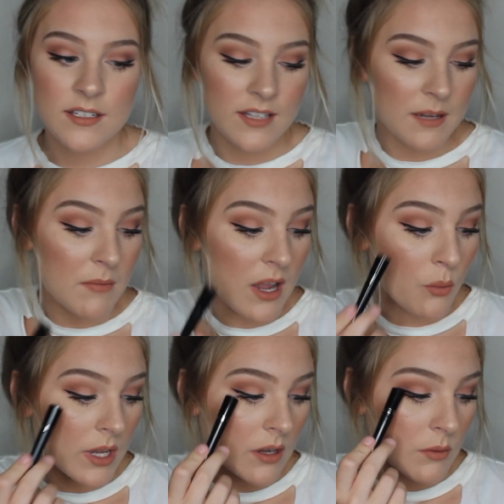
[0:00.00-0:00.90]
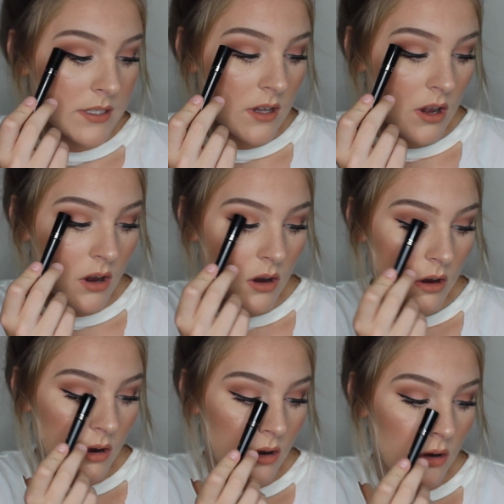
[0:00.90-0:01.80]
Like, my wing was
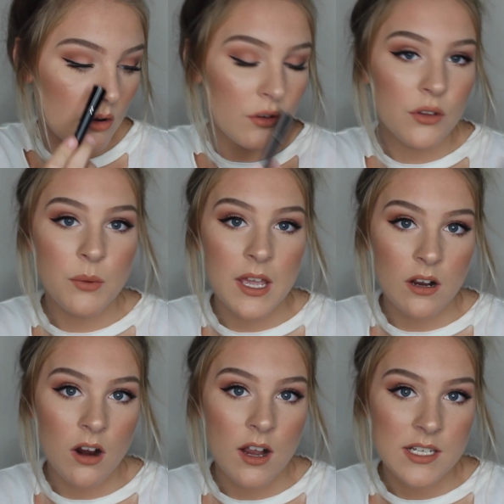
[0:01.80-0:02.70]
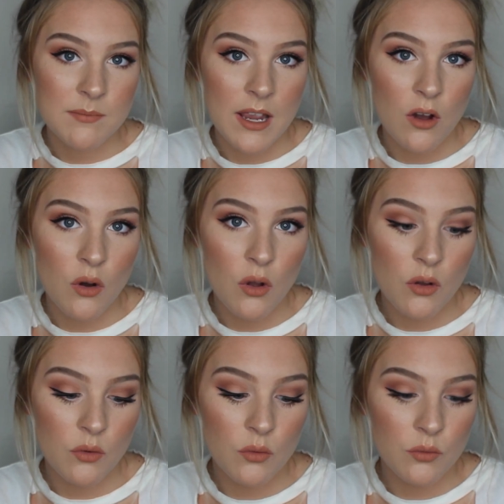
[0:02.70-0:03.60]
all the way across my
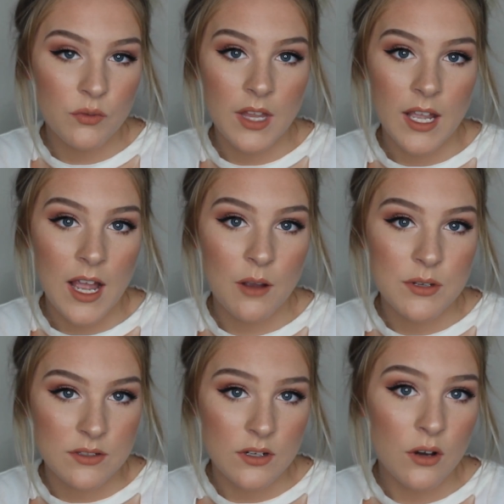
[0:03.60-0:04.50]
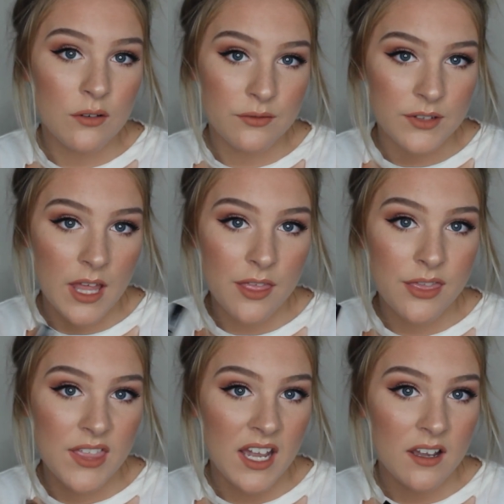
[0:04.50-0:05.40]
whole, like, I was known for that
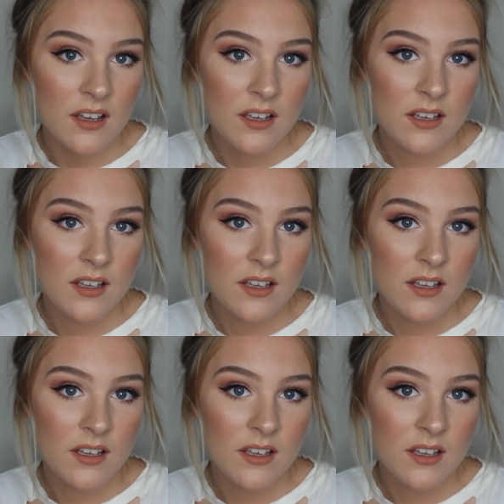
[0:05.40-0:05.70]
thick,